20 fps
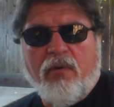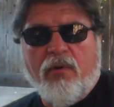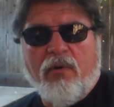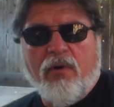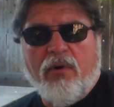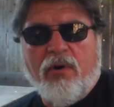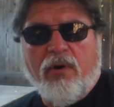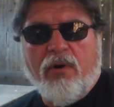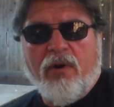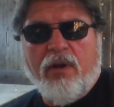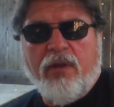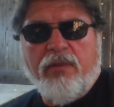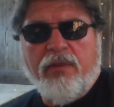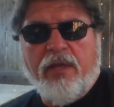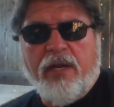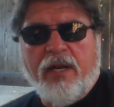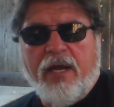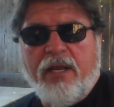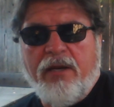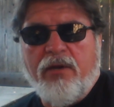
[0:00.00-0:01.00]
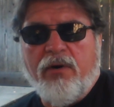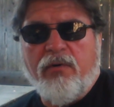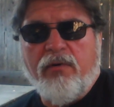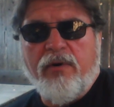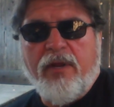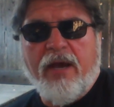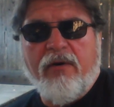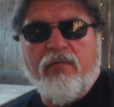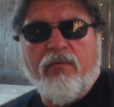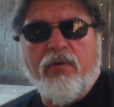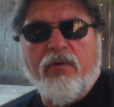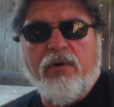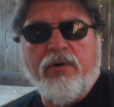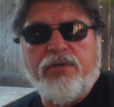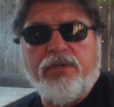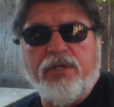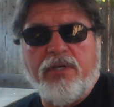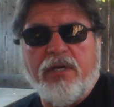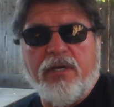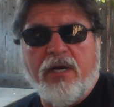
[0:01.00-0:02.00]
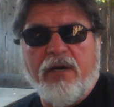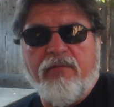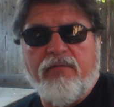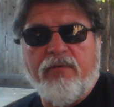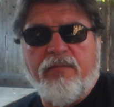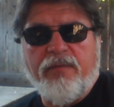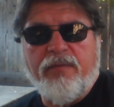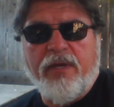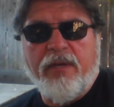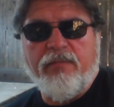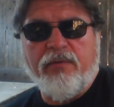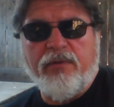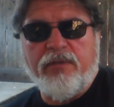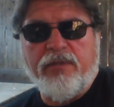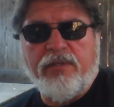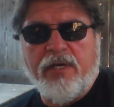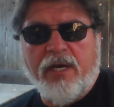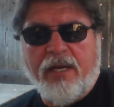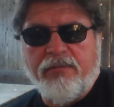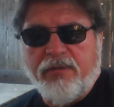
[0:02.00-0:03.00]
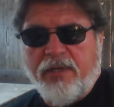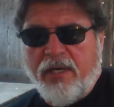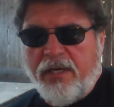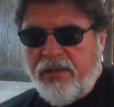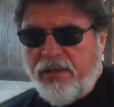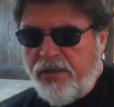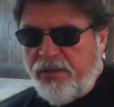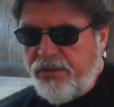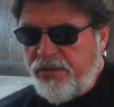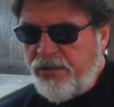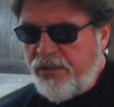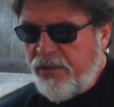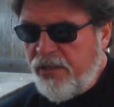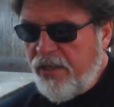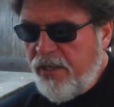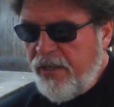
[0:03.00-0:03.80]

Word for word: or that I don't have words to comfort people in times like this,